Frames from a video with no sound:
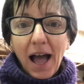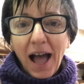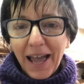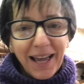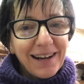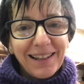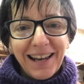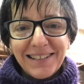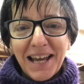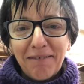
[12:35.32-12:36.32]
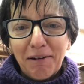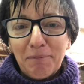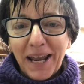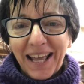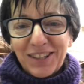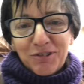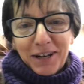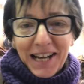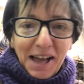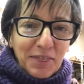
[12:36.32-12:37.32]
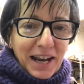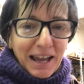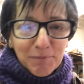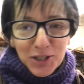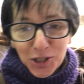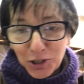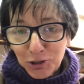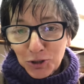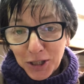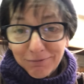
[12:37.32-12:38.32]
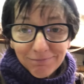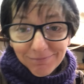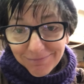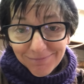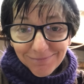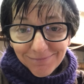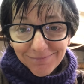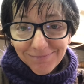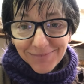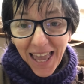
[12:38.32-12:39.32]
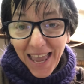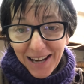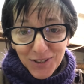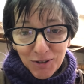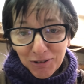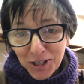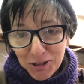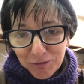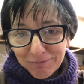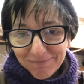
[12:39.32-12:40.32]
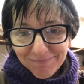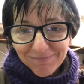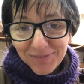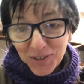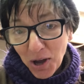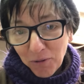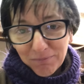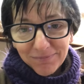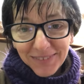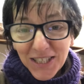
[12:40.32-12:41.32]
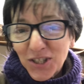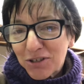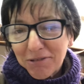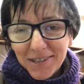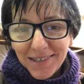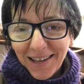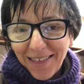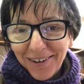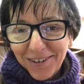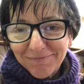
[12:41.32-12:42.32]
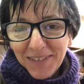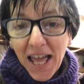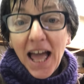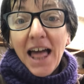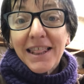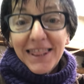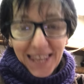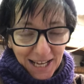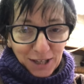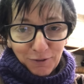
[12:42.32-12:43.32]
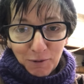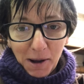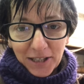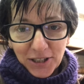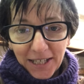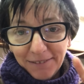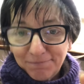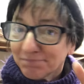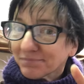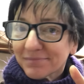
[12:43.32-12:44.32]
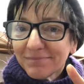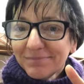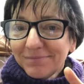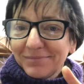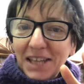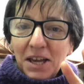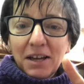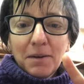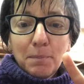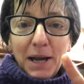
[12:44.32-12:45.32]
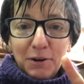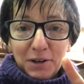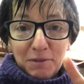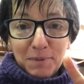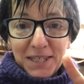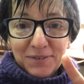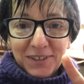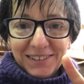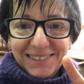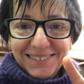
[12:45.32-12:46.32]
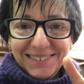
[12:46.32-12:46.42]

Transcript: I got a lot of time on my hands right now that I'm in seclusion. And so do you. So let's do this together. Thank you for watching. Power to the peaceful.